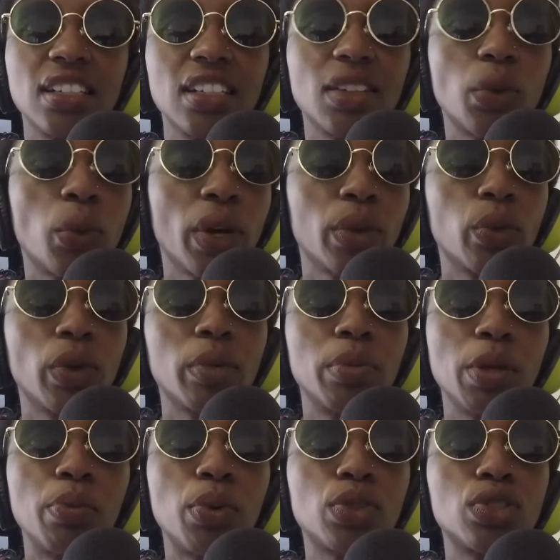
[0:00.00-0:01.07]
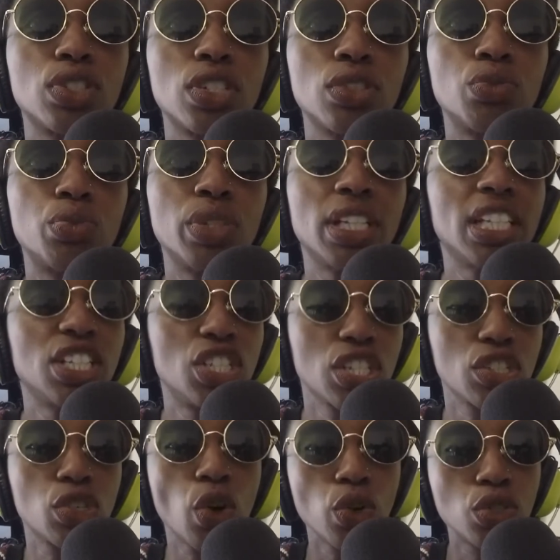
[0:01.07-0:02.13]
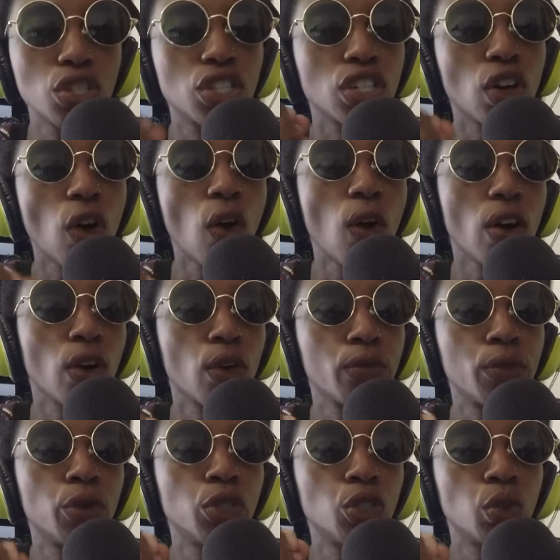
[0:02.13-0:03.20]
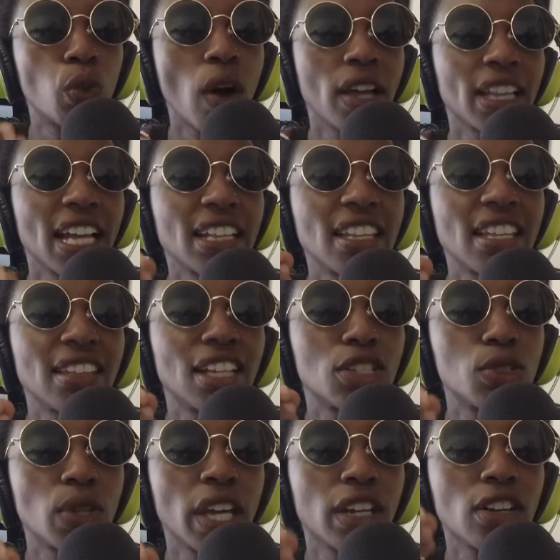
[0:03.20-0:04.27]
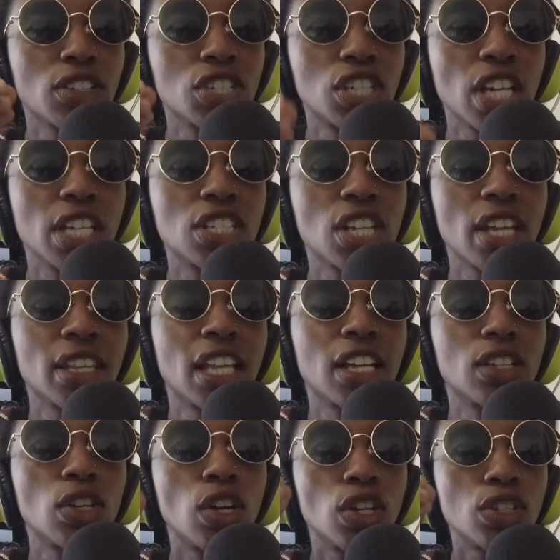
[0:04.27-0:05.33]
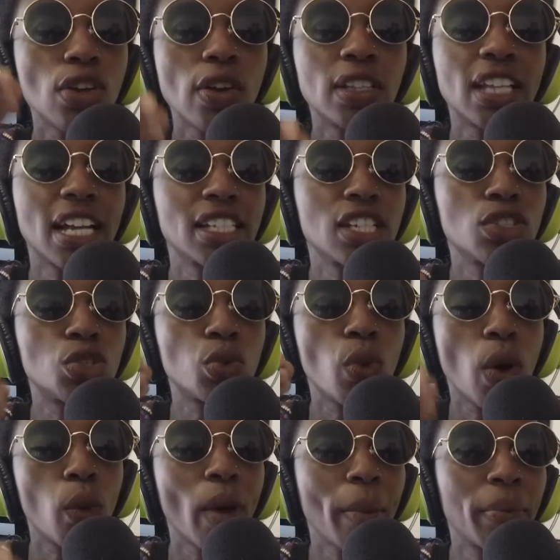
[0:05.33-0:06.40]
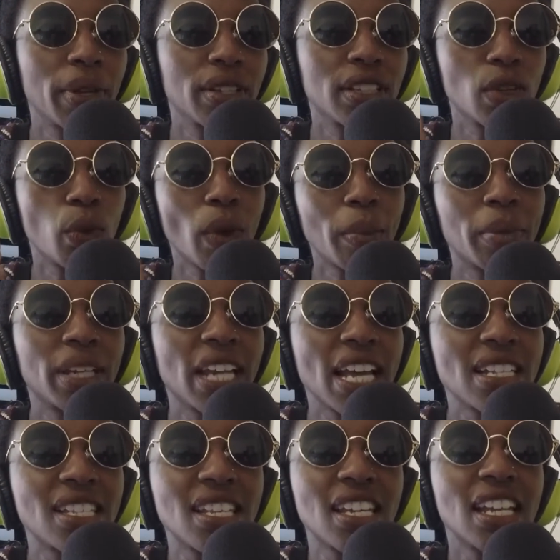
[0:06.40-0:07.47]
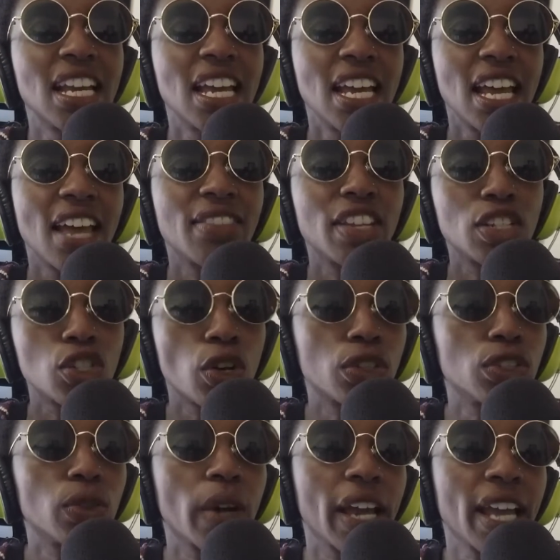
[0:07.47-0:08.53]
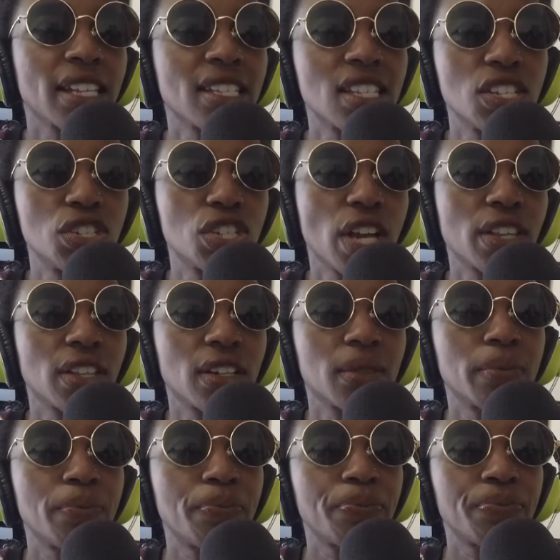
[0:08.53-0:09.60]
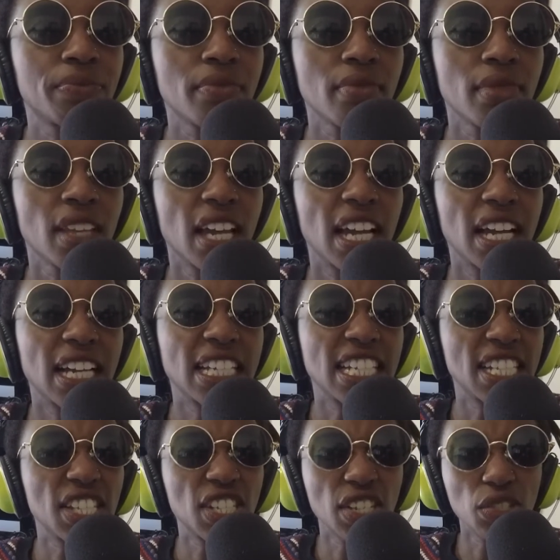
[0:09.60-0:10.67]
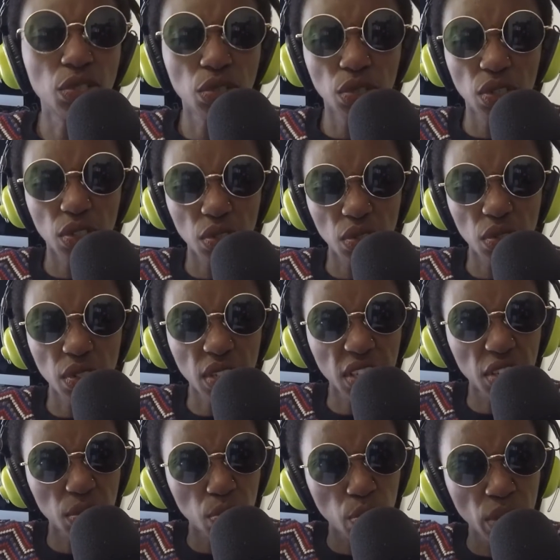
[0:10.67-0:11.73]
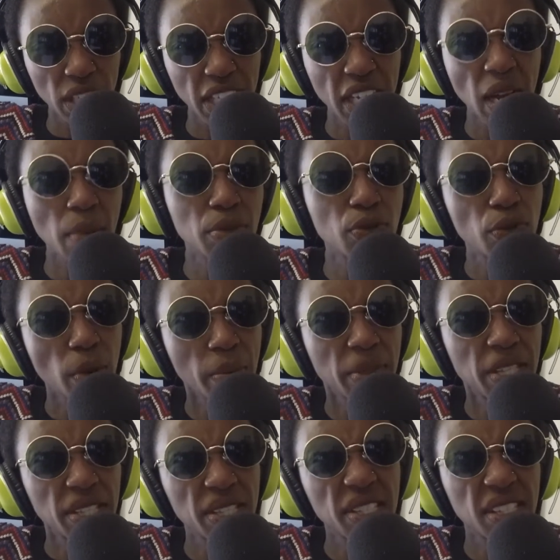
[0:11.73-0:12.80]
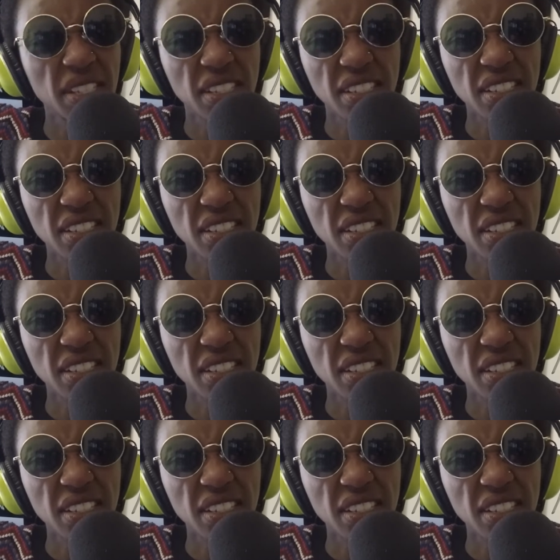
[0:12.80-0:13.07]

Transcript: When people really just go to the core of who you are, that thing that you cannot change, and then turn that into a weapon. They weaponize it, and they turn you against each other. And it just really comes from this.